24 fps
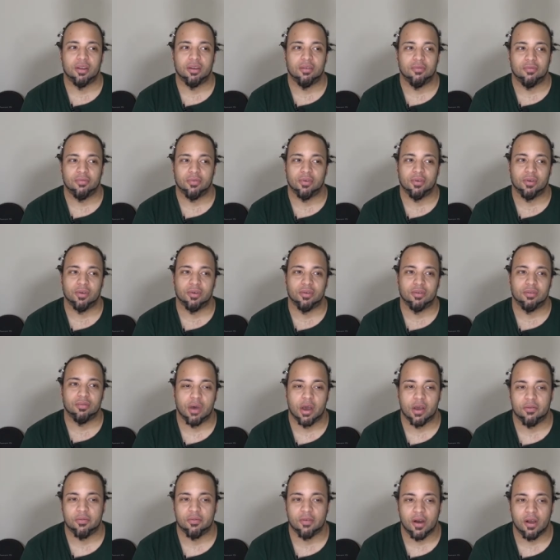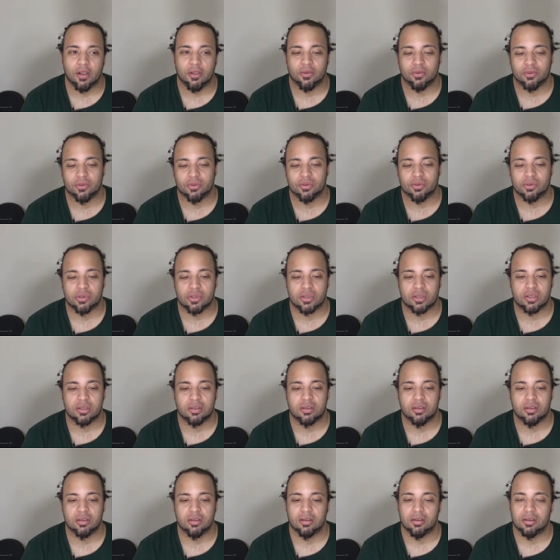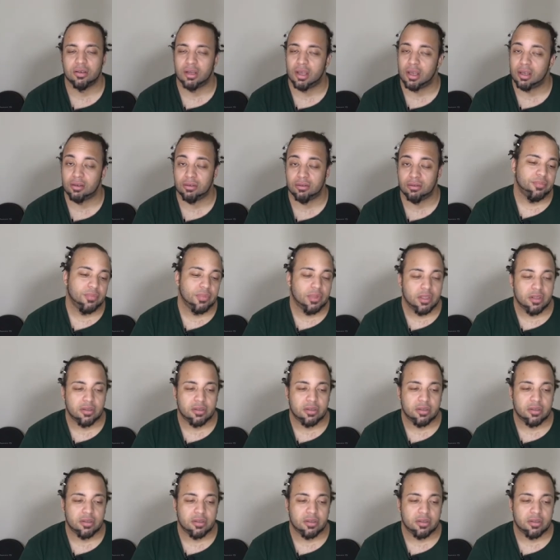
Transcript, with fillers: for my followers to not do that.